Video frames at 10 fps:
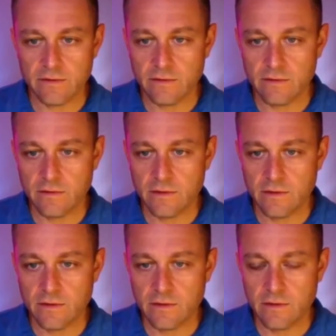
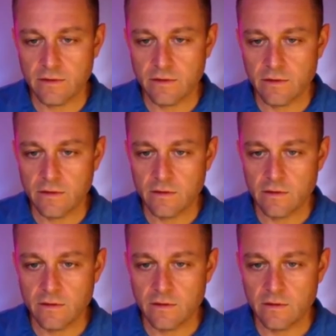
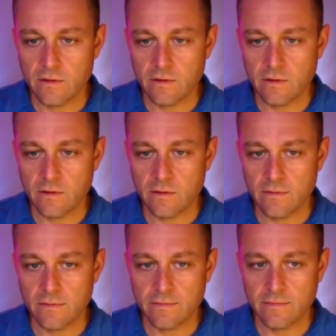
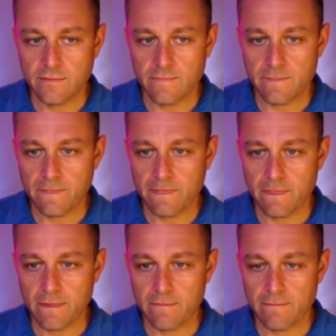
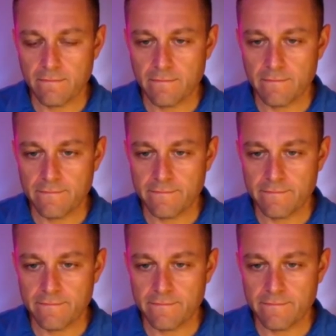[no speech]